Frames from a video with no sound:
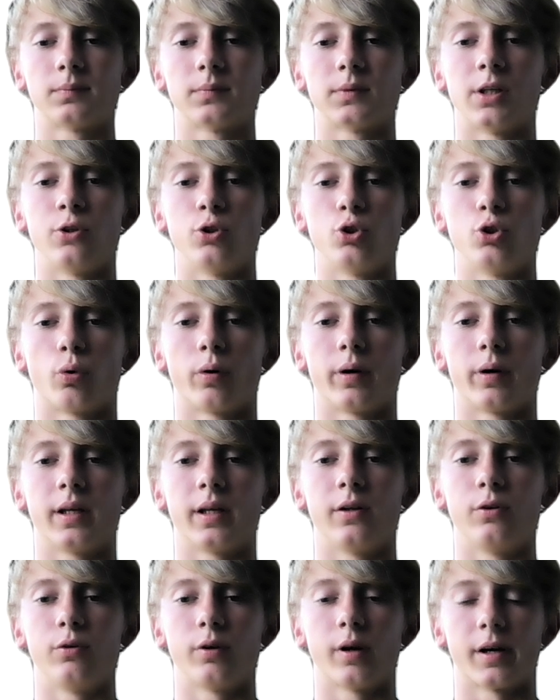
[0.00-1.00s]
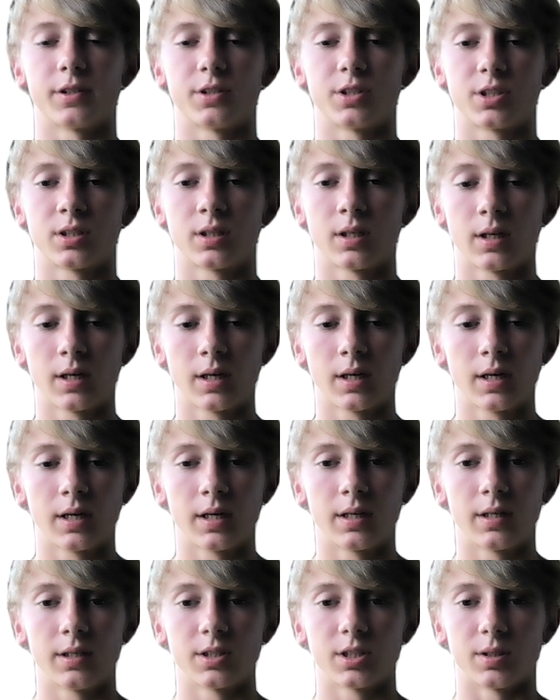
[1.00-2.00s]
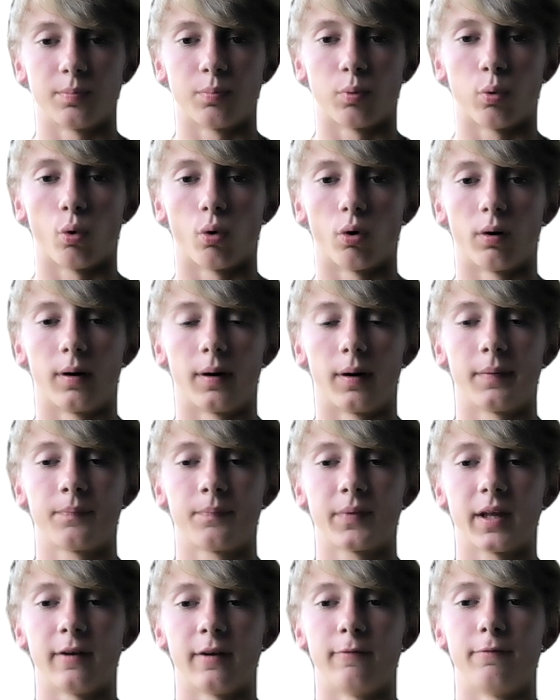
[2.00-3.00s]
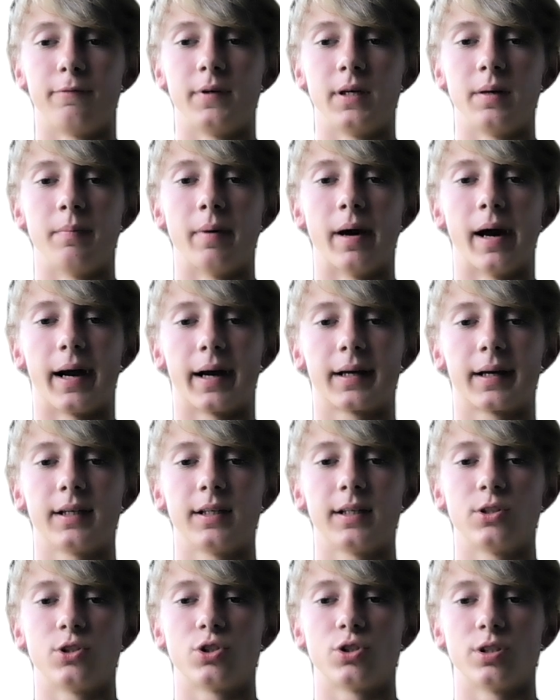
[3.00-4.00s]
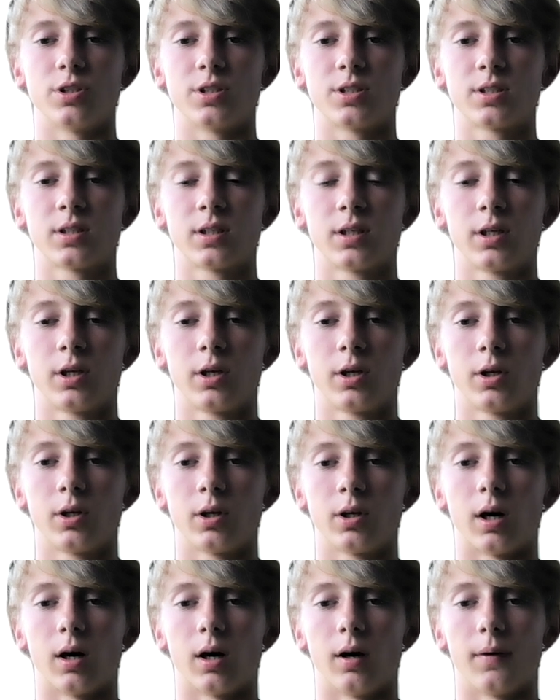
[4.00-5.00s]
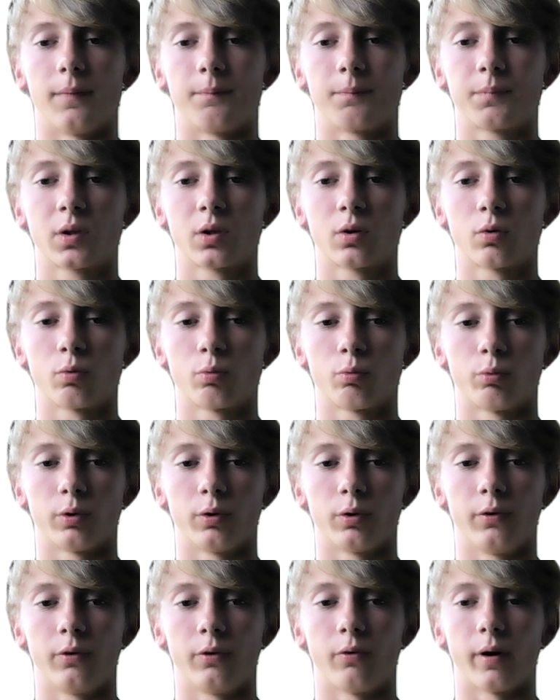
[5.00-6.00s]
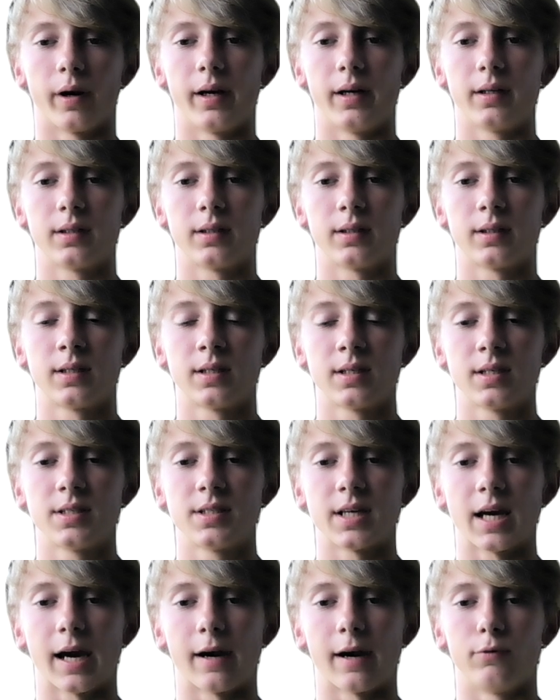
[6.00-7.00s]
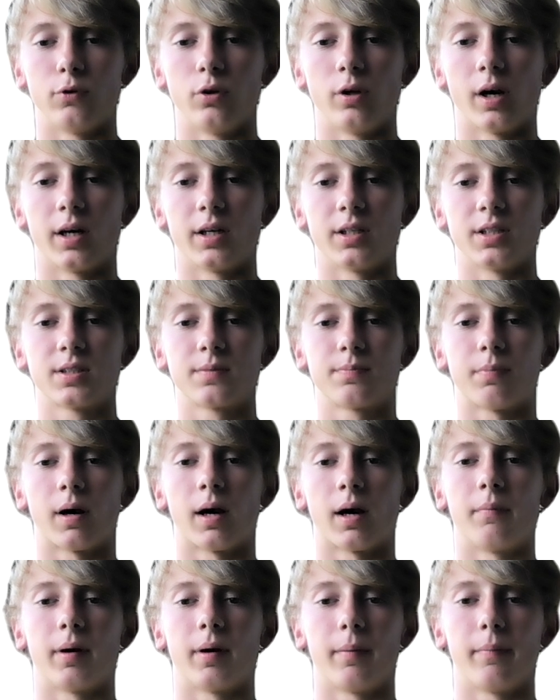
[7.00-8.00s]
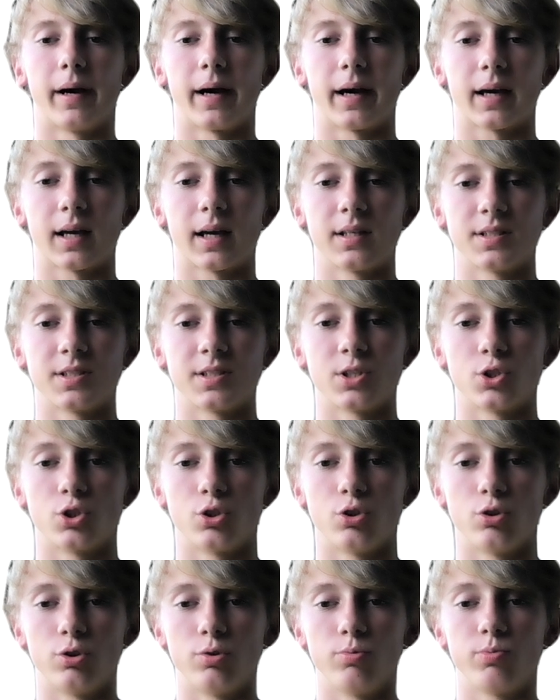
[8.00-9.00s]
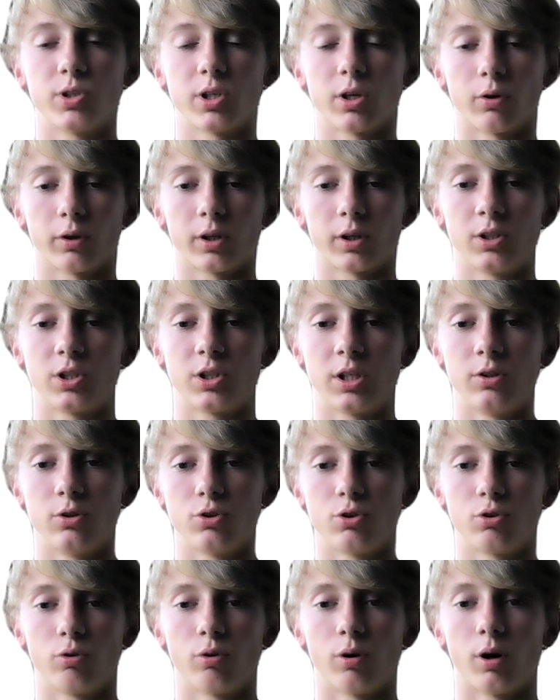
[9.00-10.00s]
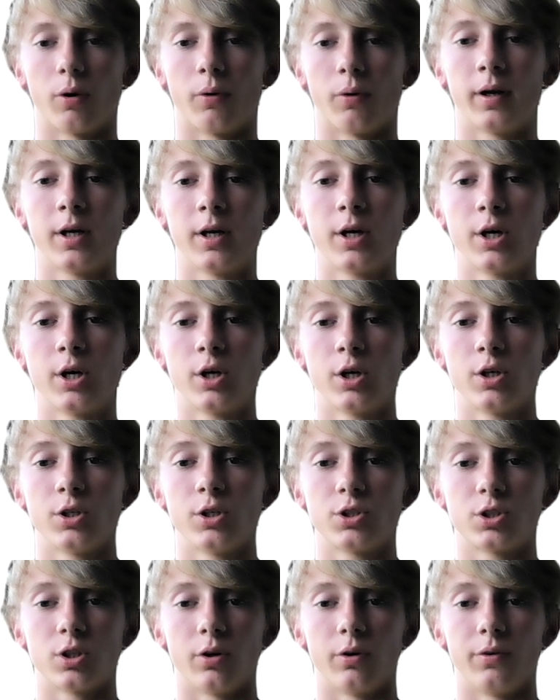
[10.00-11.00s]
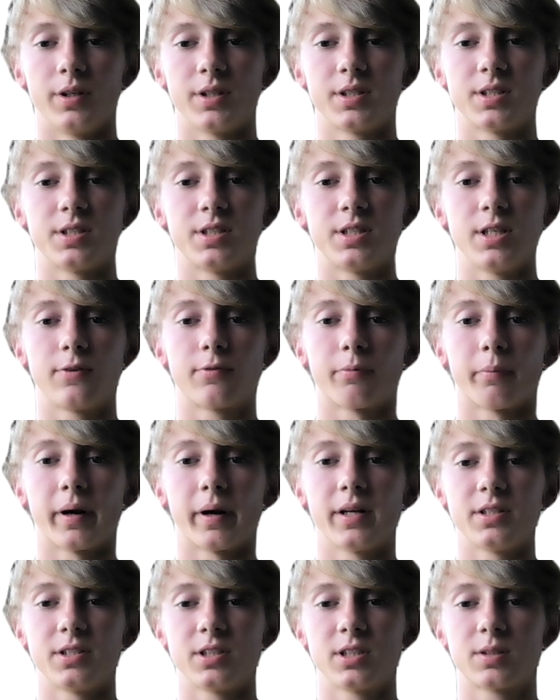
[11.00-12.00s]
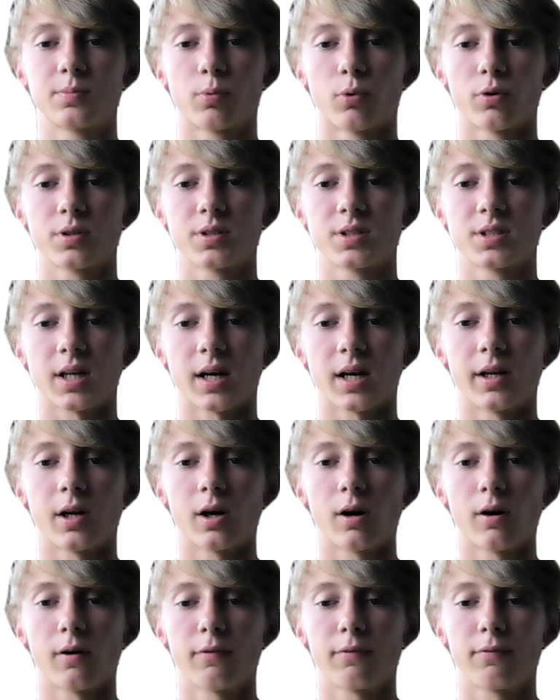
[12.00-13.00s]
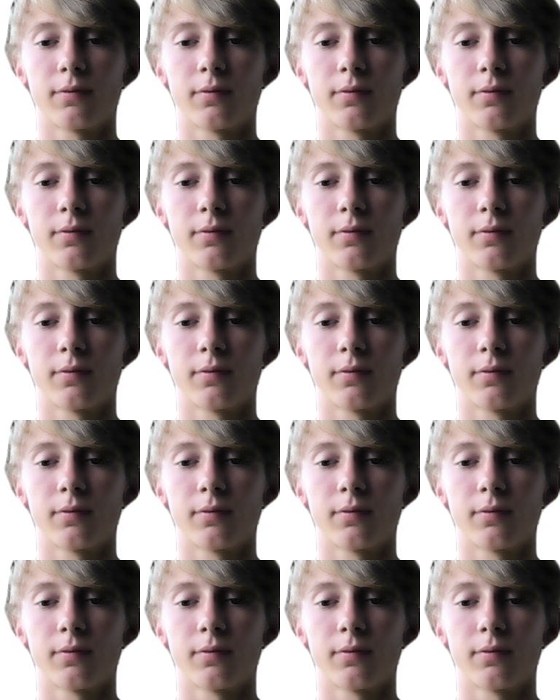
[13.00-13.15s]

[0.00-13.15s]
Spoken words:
enjoy getting you guys support and feedback. It's just really great to have you guys behind my back as this YouTube channel continues to grow. So this is Zeke from A to Zeke Sports signing off